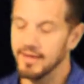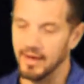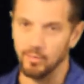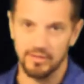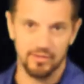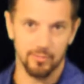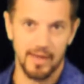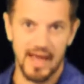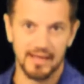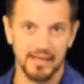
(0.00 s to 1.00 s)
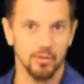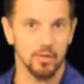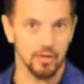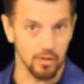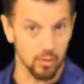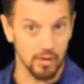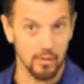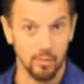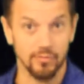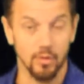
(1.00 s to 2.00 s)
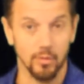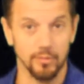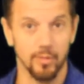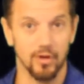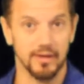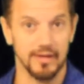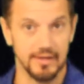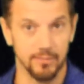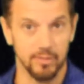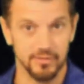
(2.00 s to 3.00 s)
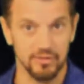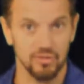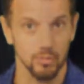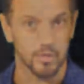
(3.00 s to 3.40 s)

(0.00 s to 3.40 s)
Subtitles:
I will either back in or I will forward park in a position